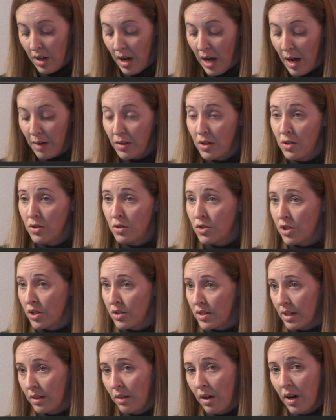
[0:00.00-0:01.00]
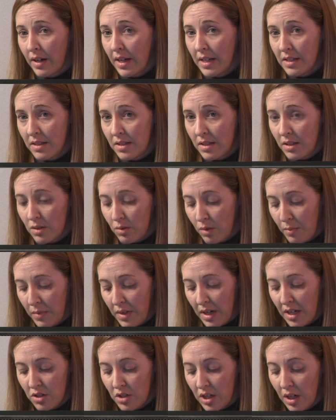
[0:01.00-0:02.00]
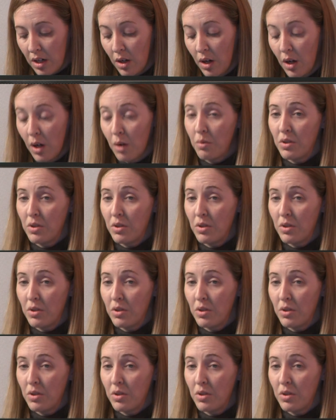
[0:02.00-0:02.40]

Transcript: uh, the New Jersey law against discrimination,